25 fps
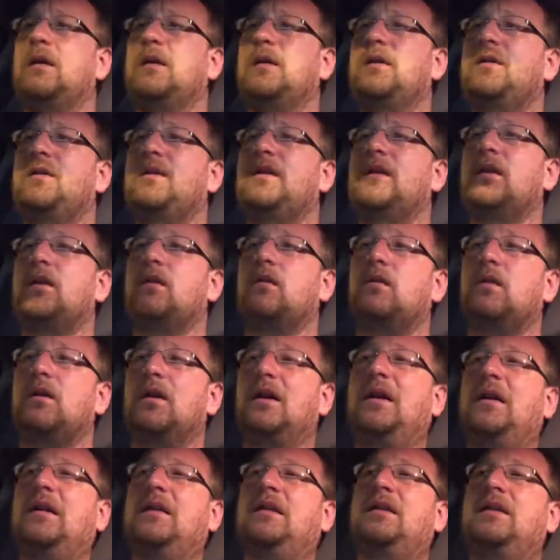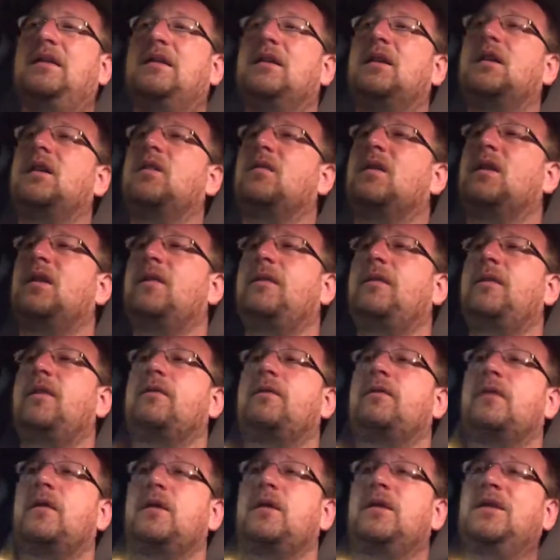So stick around for the
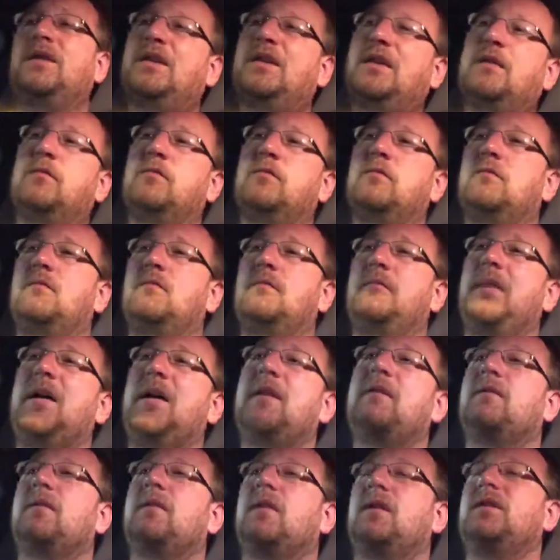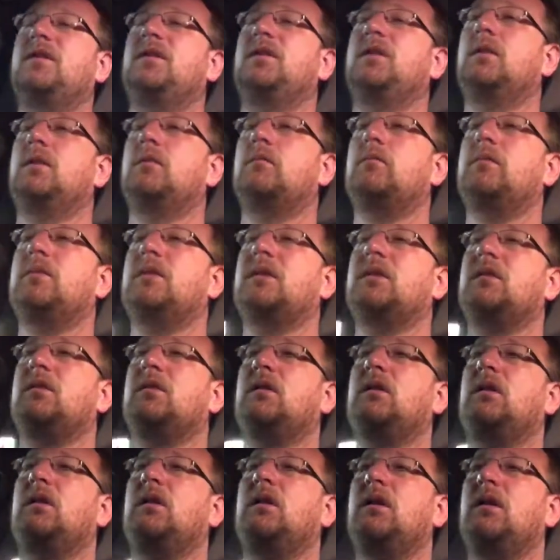friendship. Make friendships.
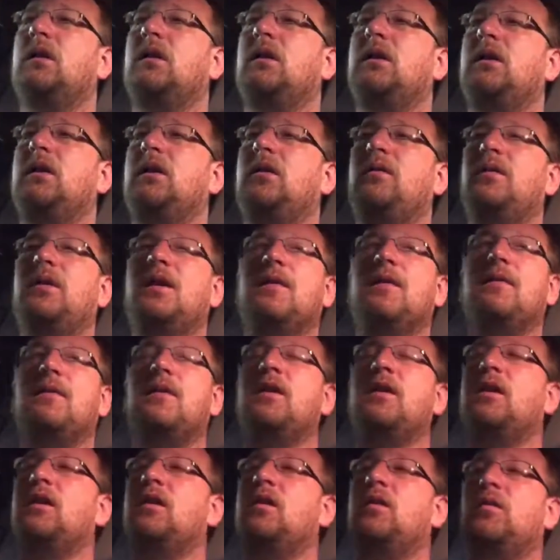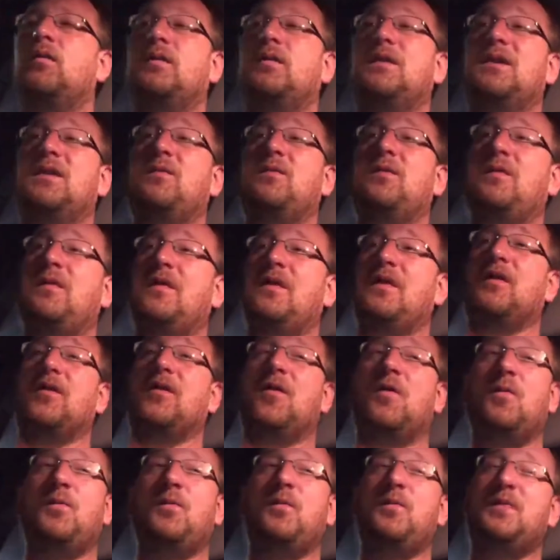You never know. Someone in the
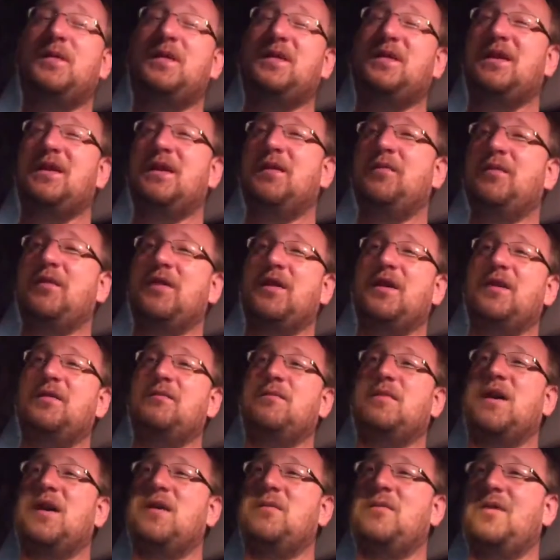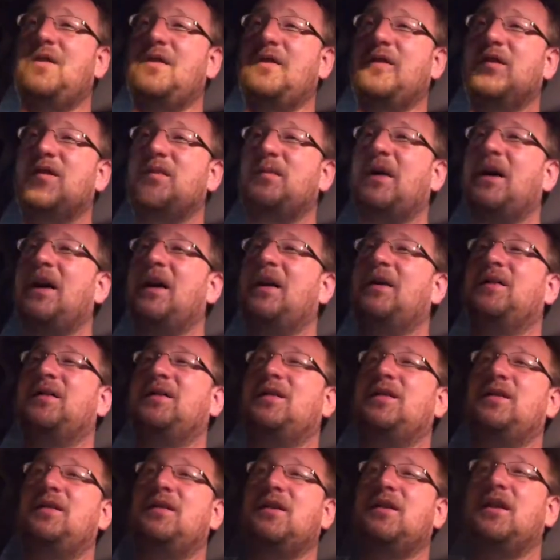group, sibling might be your spouse.
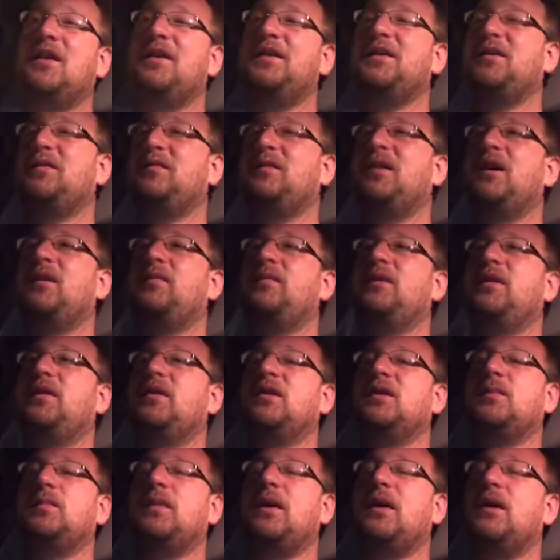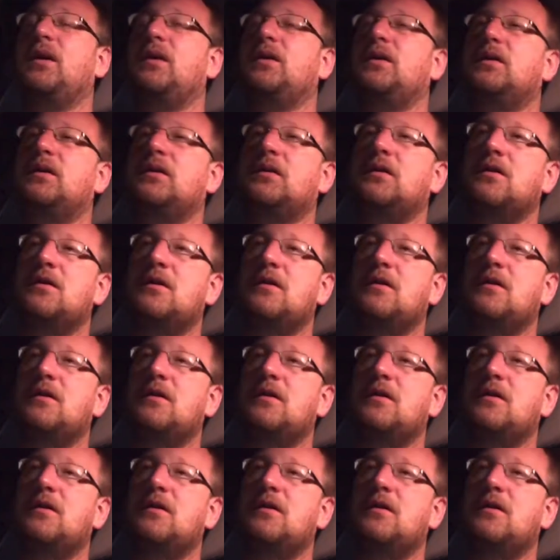Their cousin might be your spouse.